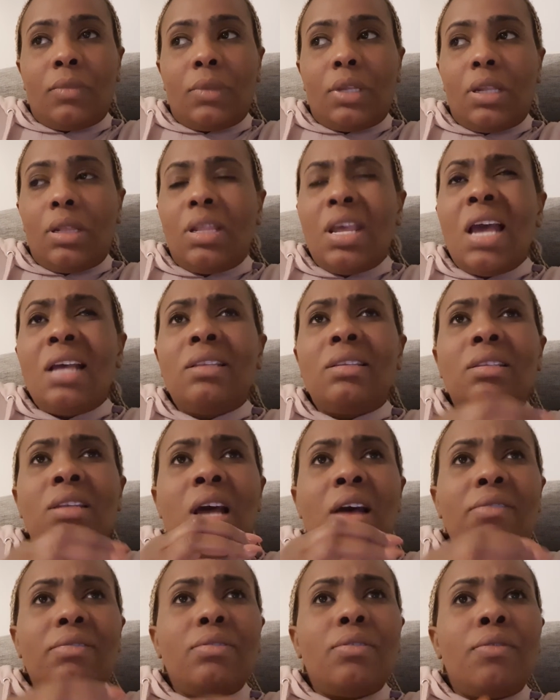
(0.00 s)
There are
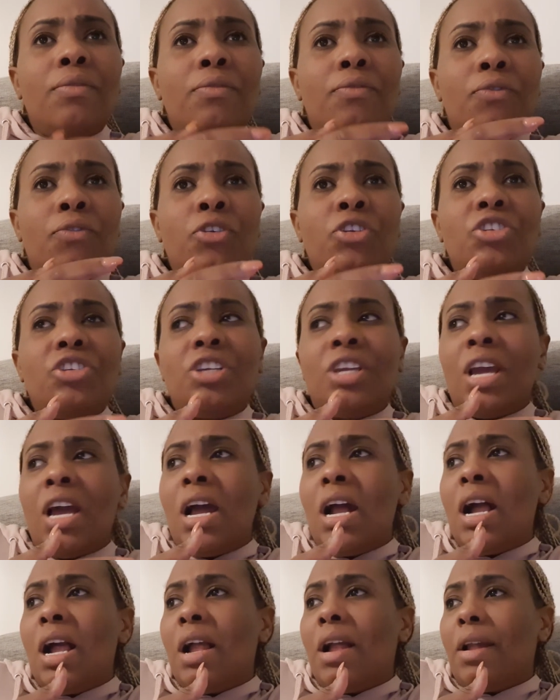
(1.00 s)
stuffs of which,
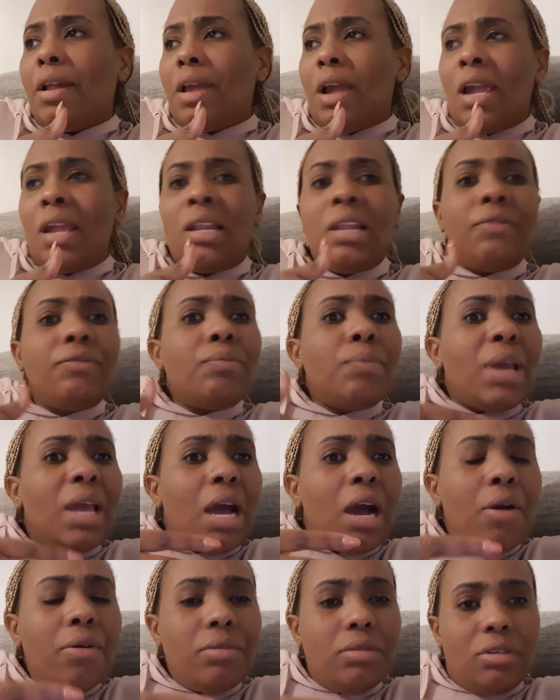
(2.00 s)
yeah, I left my
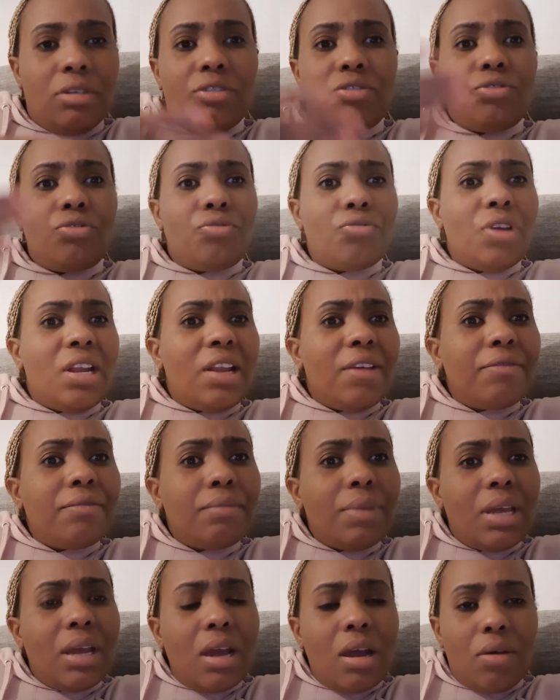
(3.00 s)
house. It's true, I left
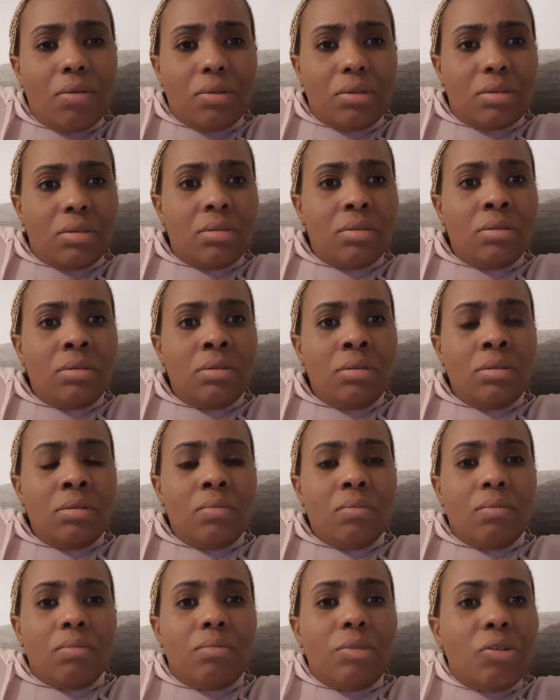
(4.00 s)
my house
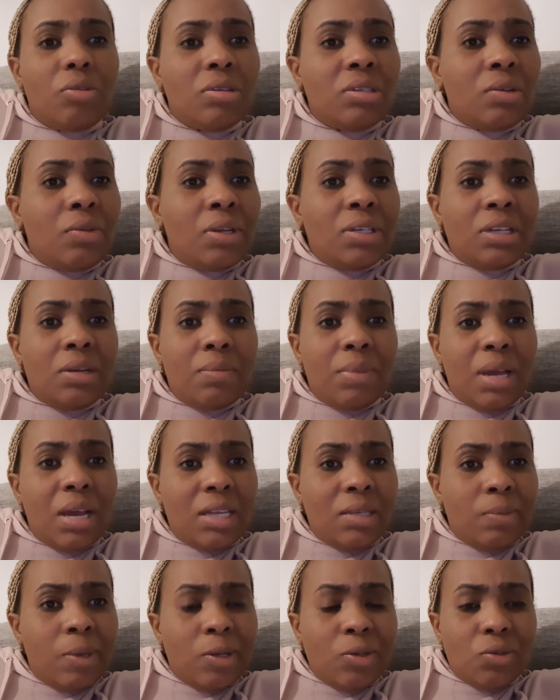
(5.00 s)
because I wanted my
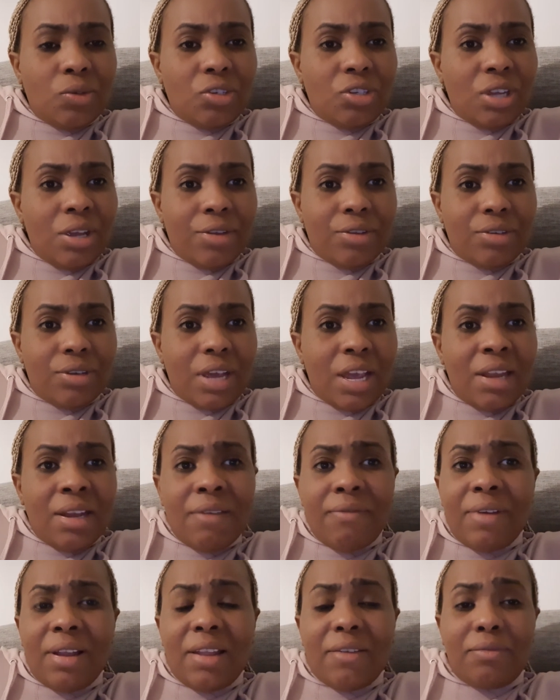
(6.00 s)
husband to change. I
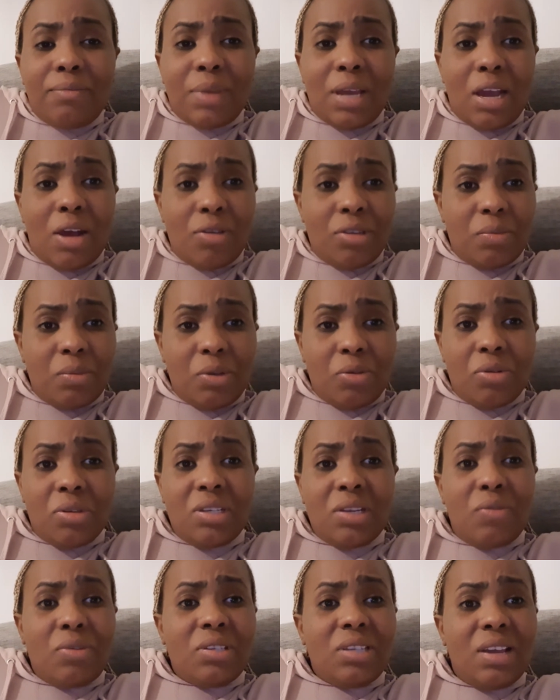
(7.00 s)
never left my house because I
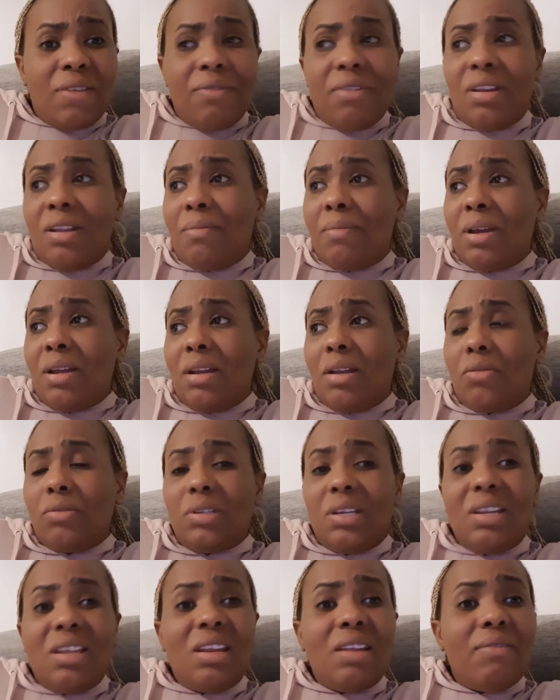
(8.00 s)
was having a man
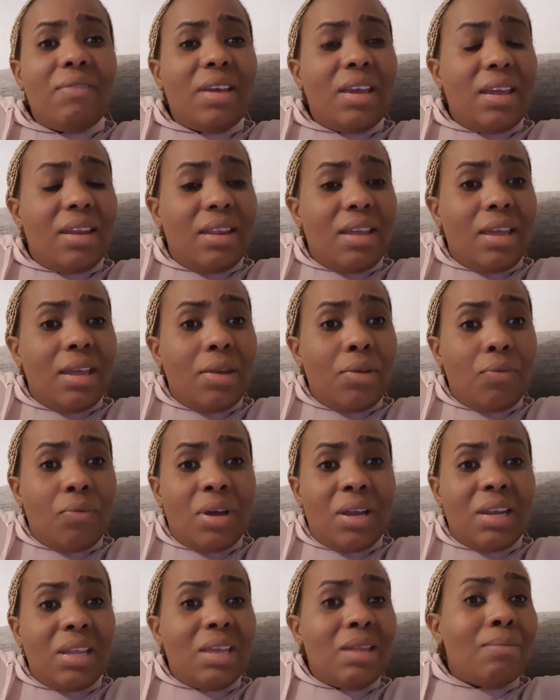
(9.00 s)
outside. I never had
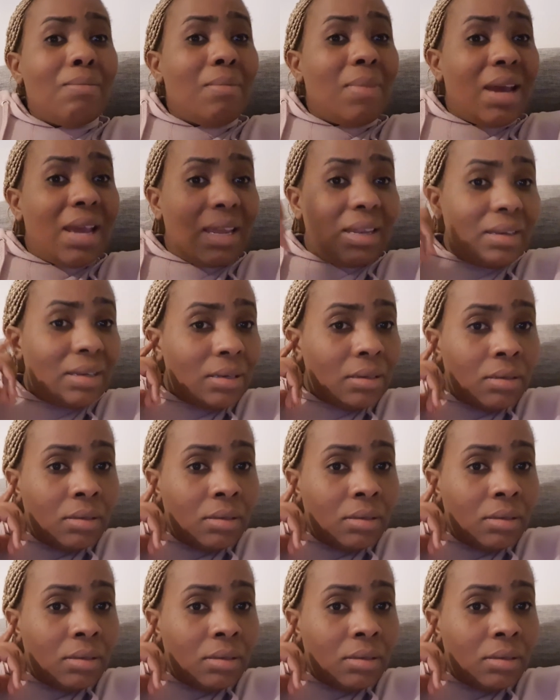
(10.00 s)
anyone in mind.